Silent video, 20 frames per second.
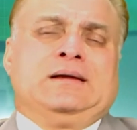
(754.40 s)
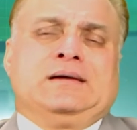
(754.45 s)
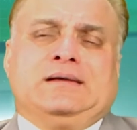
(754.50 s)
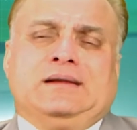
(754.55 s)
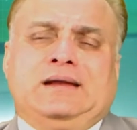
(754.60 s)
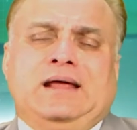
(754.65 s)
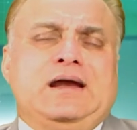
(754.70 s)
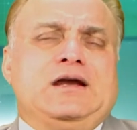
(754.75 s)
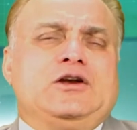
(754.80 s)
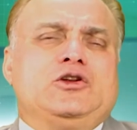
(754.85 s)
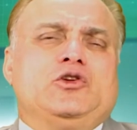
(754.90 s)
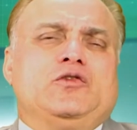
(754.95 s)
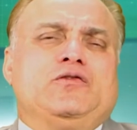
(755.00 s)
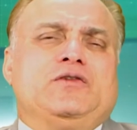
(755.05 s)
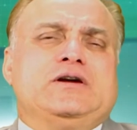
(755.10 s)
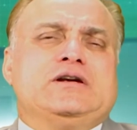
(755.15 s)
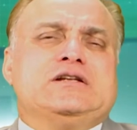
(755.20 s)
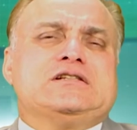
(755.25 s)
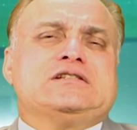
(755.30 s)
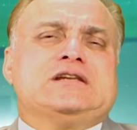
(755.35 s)
Clarity of
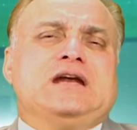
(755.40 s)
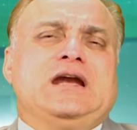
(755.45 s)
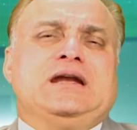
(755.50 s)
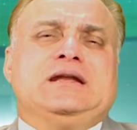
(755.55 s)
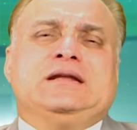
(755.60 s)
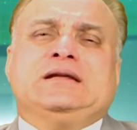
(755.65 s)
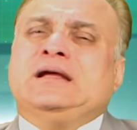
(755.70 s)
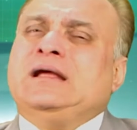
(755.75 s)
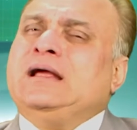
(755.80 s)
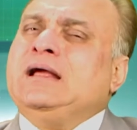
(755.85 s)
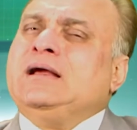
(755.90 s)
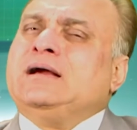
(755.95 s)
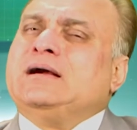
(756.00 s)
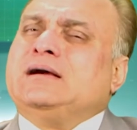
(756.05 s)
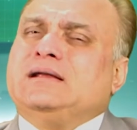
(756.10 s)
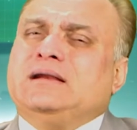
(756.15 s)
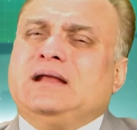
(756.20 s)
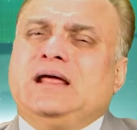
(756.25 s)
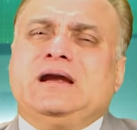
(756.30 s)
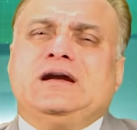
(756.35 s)
understanding,
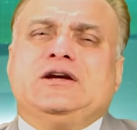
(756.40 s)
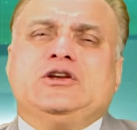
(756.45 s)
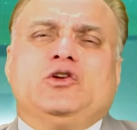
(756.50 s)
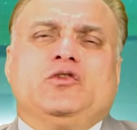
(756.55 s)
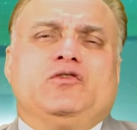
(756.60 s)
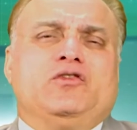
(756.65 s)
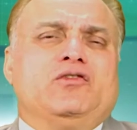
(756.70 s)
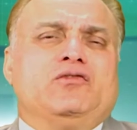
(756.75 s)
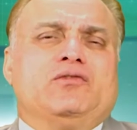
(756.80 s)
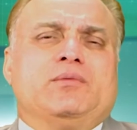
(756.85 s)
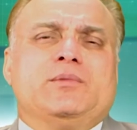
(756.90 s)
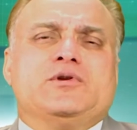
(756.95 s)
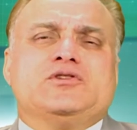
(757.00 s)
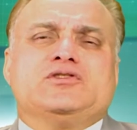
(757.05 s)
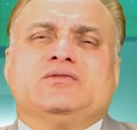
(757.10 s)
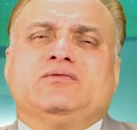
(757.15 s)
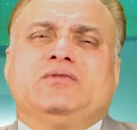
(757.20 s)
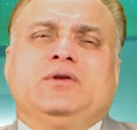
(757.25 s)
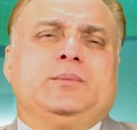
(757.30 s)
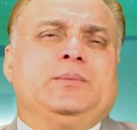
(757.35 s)
clarity of
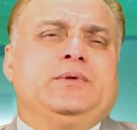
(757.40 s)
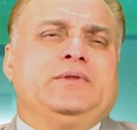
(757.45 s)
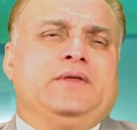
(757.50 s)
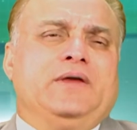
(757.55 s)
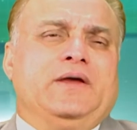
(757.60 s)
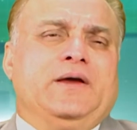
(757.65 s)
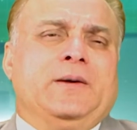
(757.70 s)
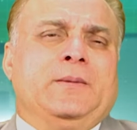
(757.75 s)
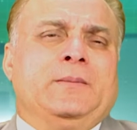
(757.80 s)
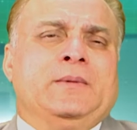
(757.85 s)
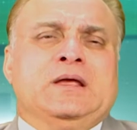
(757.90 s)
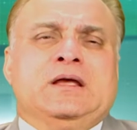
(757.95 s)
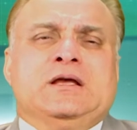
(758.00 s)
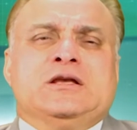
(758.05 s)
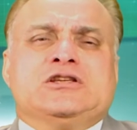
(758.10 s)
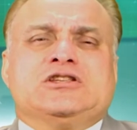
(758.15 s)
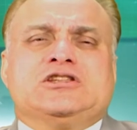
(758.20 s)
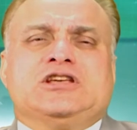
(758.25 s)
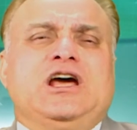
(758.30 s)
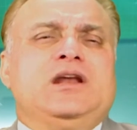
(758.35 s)
information will be there.
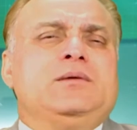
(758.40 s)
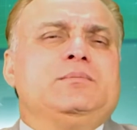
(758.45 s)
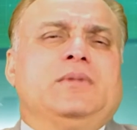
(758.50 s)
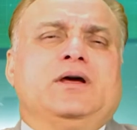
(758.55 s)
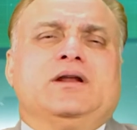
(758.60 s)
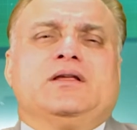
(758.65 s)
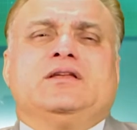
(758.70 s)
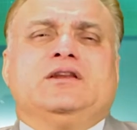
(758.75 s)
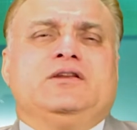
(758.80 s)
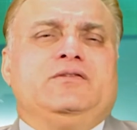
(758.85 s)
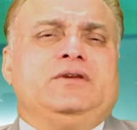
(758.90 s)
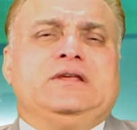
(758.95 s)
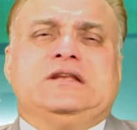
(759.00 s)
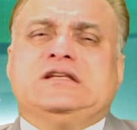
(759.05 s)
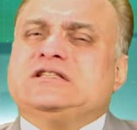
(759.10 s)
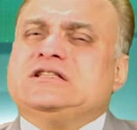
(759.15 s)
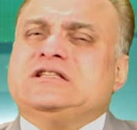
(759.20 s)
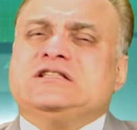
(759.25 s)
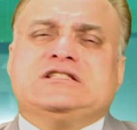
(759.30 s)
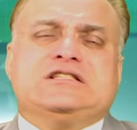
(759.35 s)
Sun, Mercury,
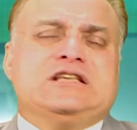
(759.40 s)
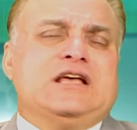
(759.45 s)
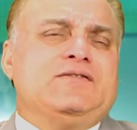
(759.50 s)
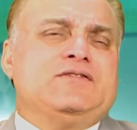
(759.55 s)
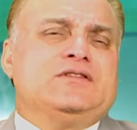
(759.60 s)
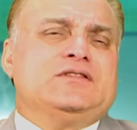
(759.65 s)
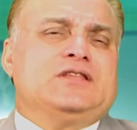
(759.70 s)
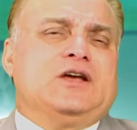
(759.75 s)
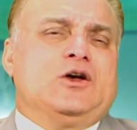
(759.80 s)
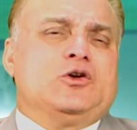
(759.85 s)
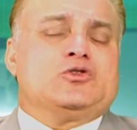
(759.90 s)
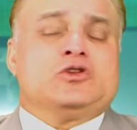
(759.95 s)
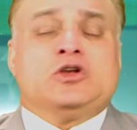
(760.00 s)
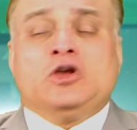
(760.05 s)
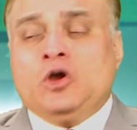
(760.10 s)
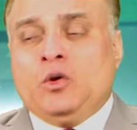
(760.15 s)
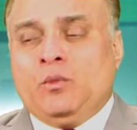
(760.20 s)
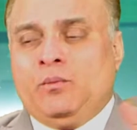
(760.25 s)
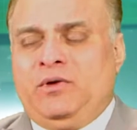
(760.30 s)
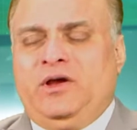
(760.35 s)
Venus in 7th house.
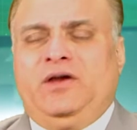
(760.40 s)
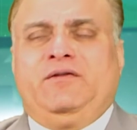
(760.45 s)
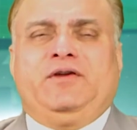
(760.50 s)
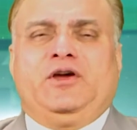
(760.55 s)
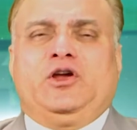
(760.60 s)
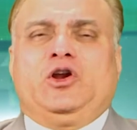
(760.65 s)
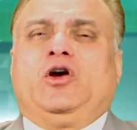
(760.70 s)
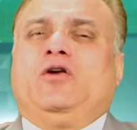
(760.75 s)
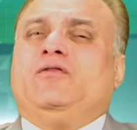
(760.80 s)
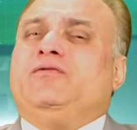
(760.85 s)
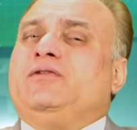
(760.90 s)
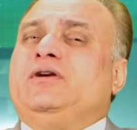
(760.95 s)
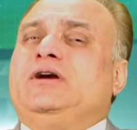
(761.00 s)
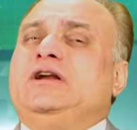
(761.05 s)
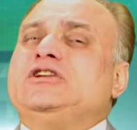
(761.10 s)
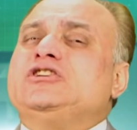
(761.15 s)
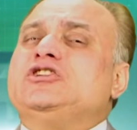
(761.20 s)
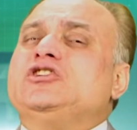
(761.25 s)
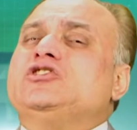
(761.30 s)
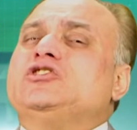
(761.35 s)
Beware of
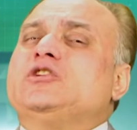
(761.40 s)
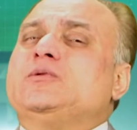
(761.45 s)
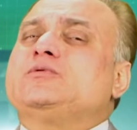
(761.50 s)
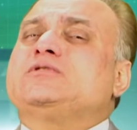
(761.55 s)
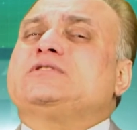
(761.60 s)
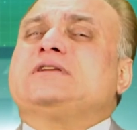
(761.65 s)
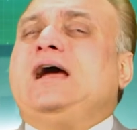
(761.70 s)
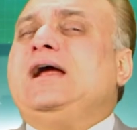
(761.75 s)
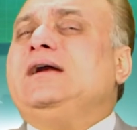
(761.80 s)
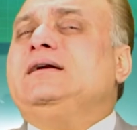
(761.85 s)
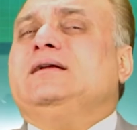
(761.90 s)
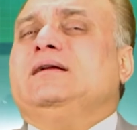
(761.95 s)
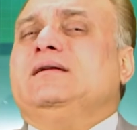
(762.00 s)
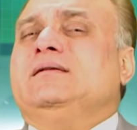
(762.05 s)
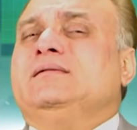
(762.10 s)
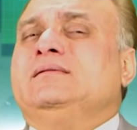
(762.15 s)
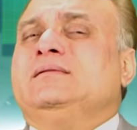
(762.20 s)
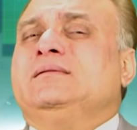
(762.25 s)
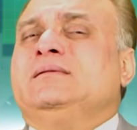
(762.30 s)
relationship scandal.